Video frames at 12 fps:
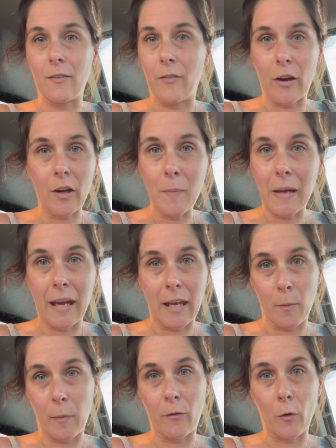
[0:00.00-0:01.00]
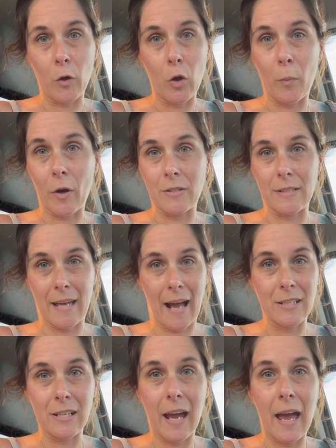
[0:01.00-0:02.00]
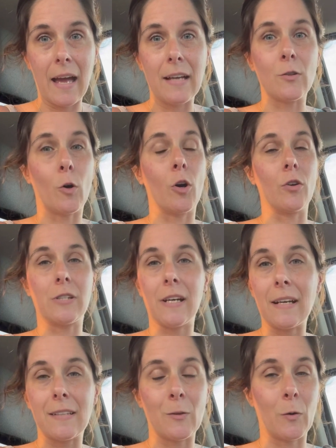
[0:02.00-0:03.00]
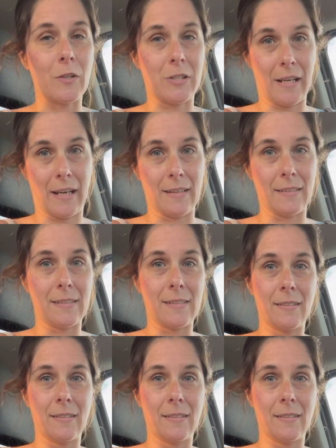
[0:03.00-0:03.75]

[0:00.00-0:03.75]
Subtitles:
very beginning before you purchase hatching eggs or chicks or chickens.